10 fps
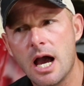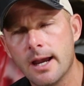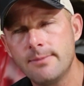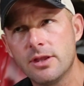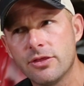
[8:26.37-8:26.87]

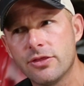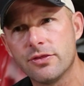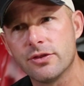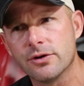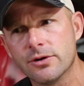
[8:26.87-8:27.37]
I'm the
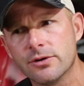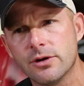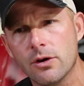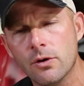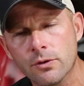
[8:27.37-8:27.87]

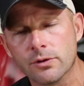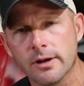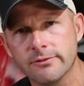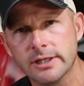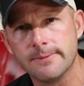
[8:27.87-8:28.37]
3rd owner
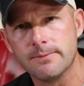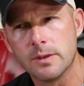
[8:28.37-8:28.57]
of it.